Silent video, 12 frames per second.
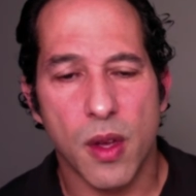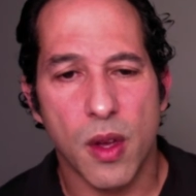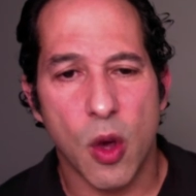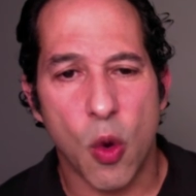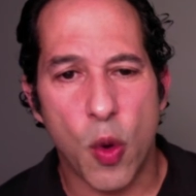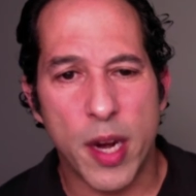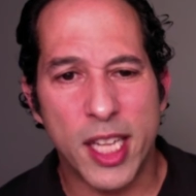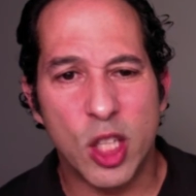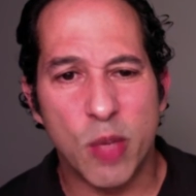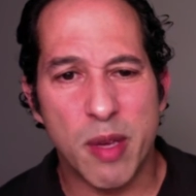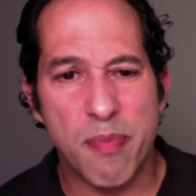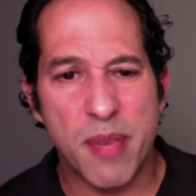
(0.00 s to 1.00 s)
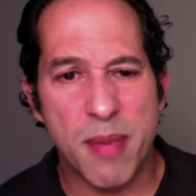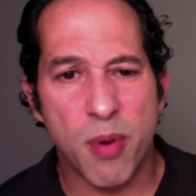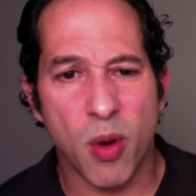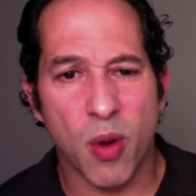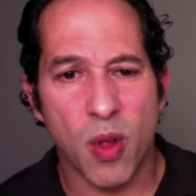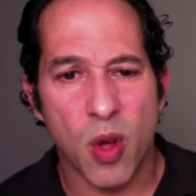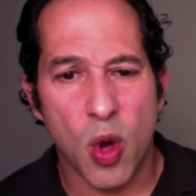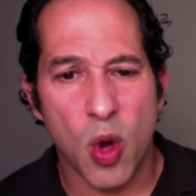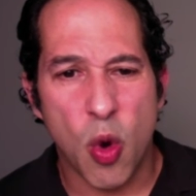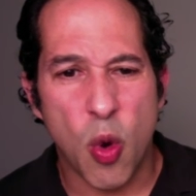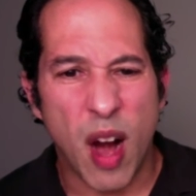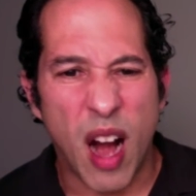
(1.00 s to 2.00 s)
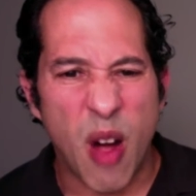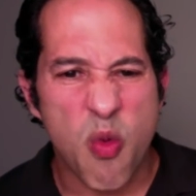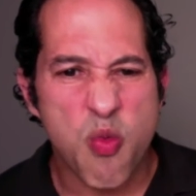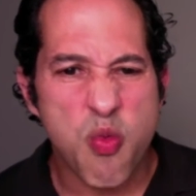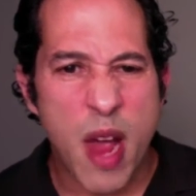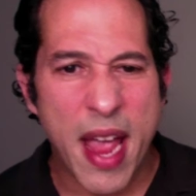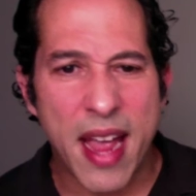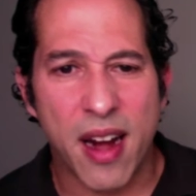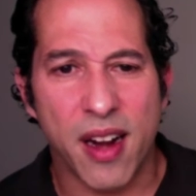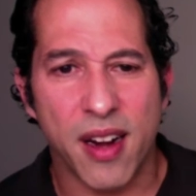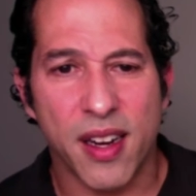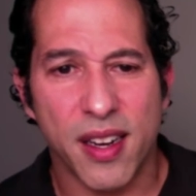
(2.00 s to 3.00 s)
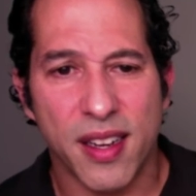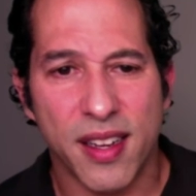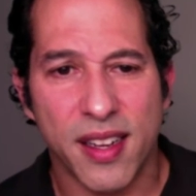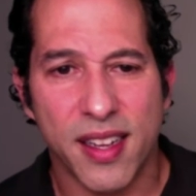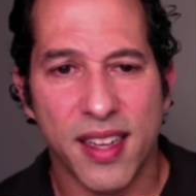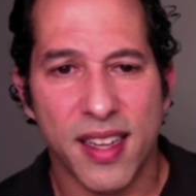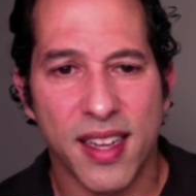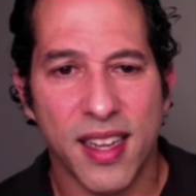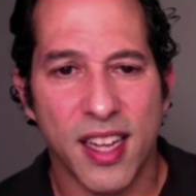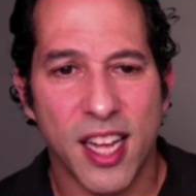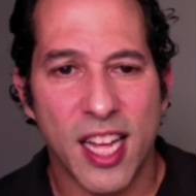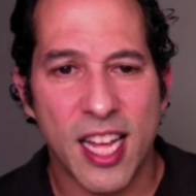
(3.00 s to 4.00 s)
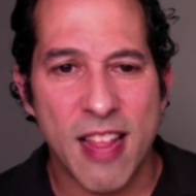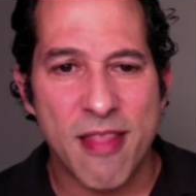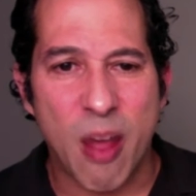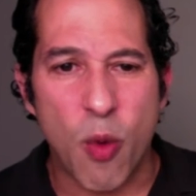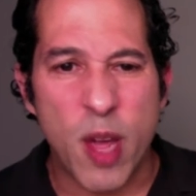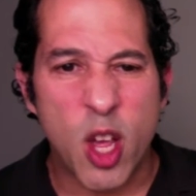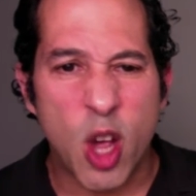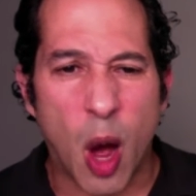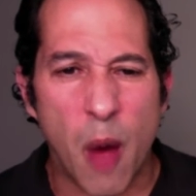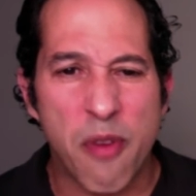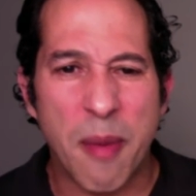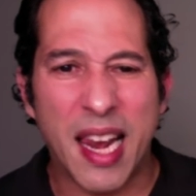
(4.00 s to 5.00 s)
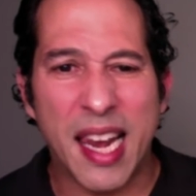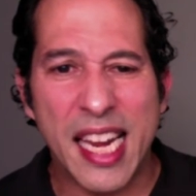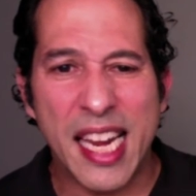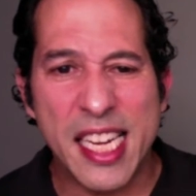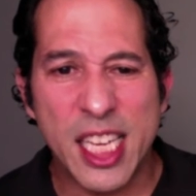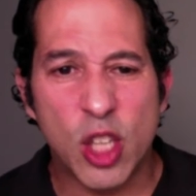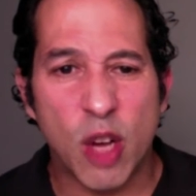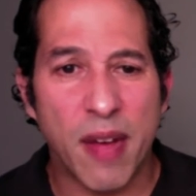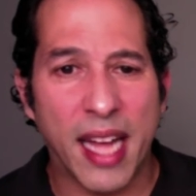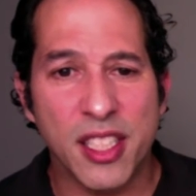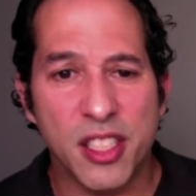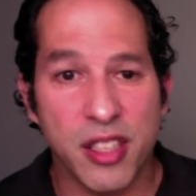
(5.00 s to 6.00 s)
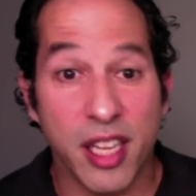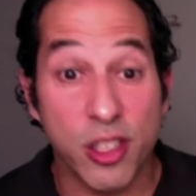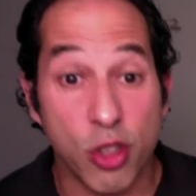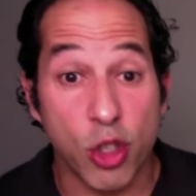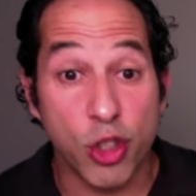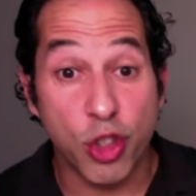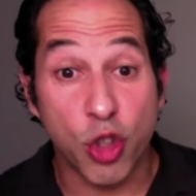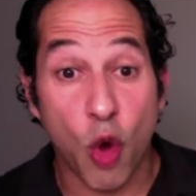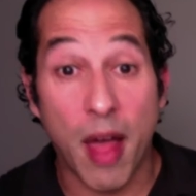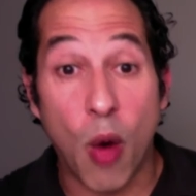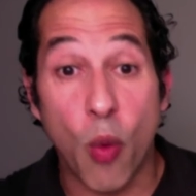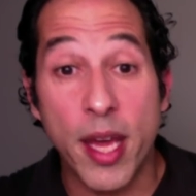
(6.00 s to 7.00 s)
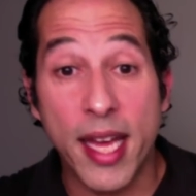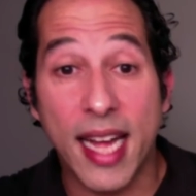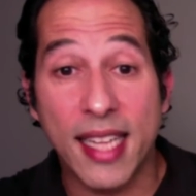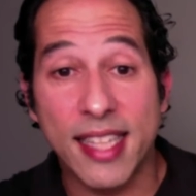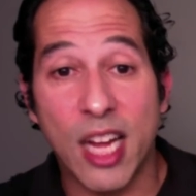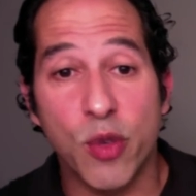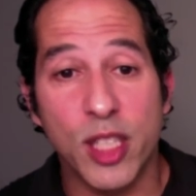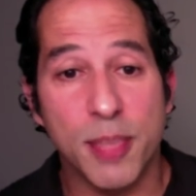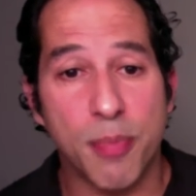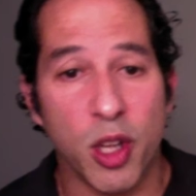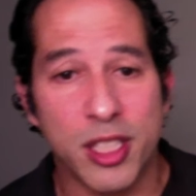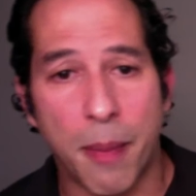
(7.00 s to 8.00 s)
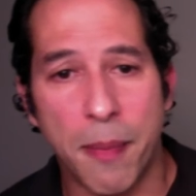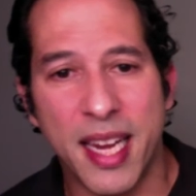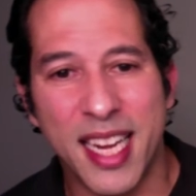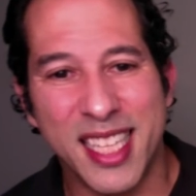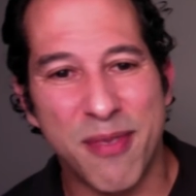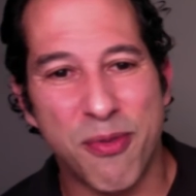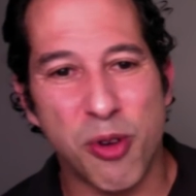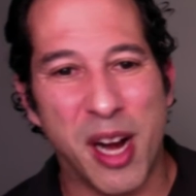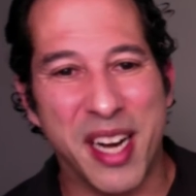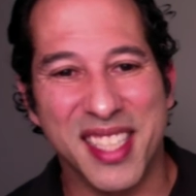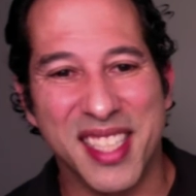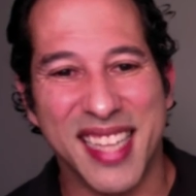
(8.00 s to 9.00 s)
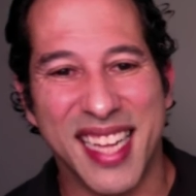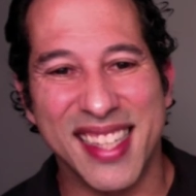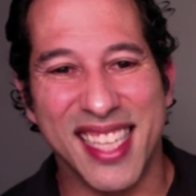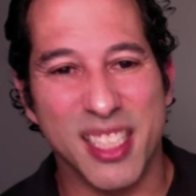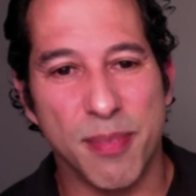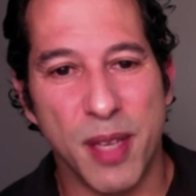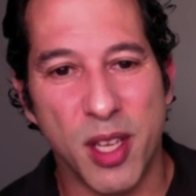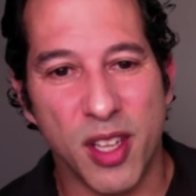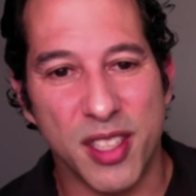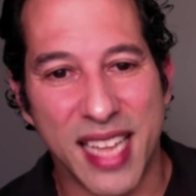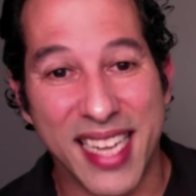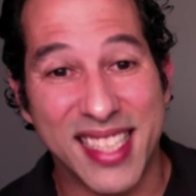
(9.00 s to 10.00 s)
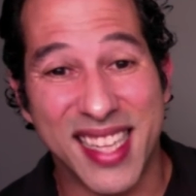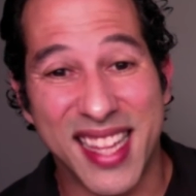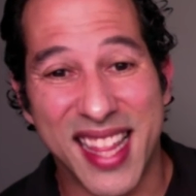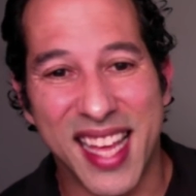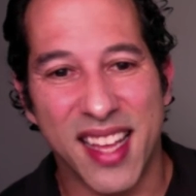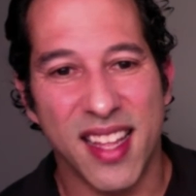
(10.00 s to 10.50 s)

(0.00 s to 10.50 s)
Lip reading: We need to be people who are aware that we come from a lineage of ancestors so that we can take responsibility for our descendants, because that is a thing